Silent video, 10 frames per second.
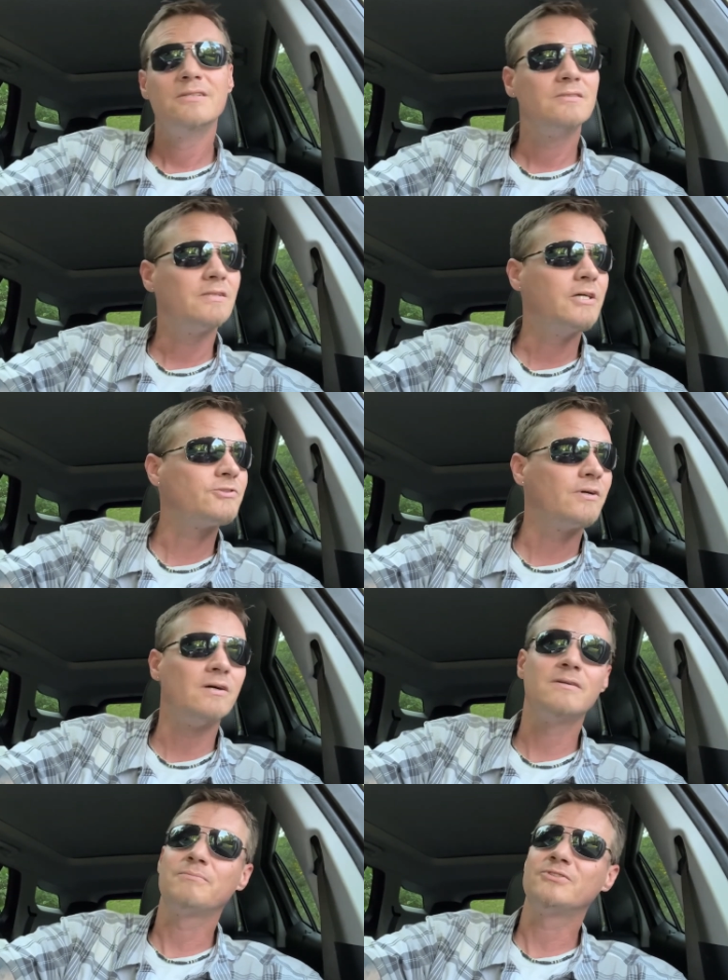Stay
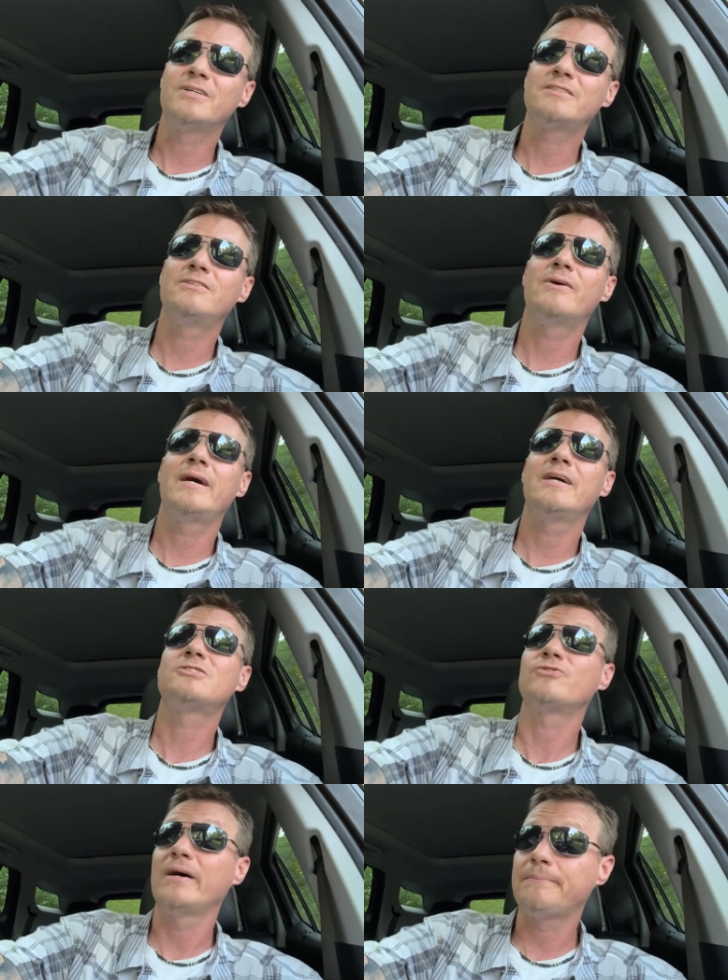strong, protect your ass,
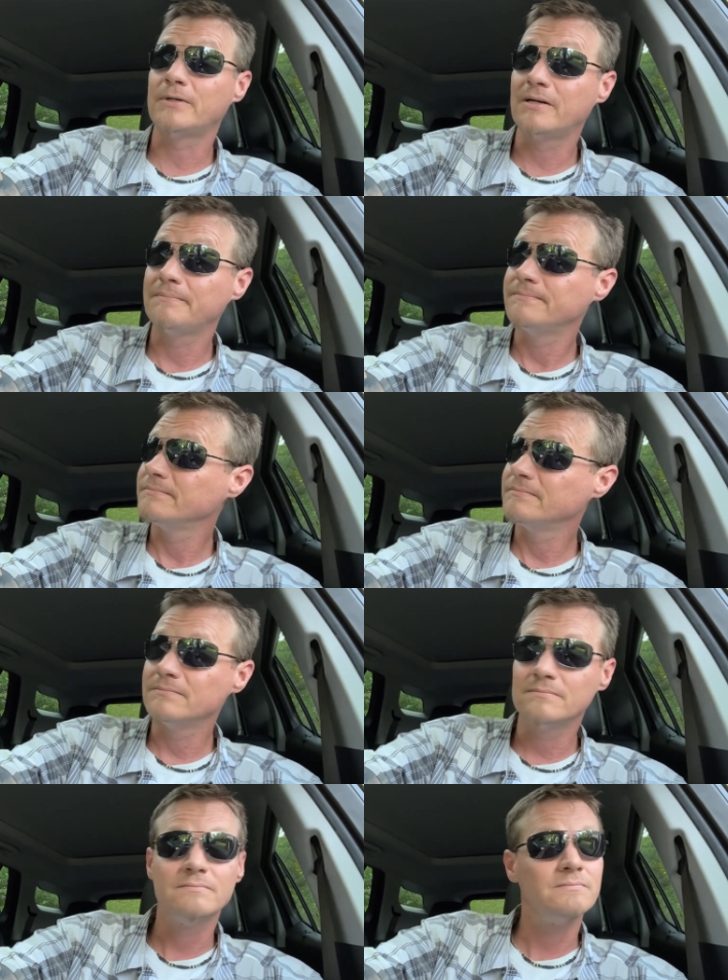strap up,
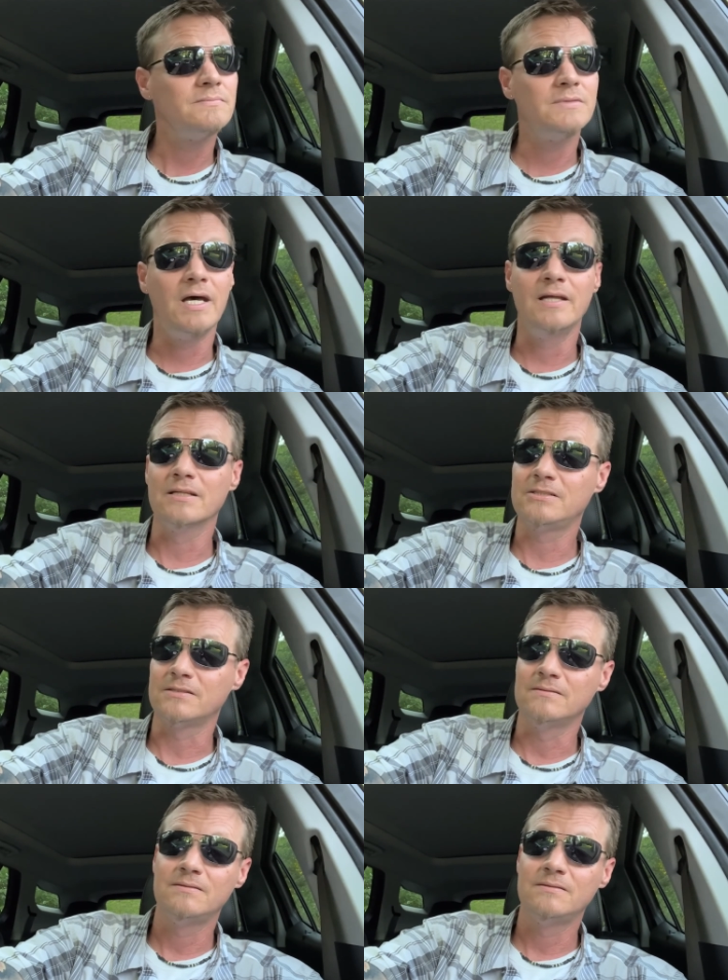and listen.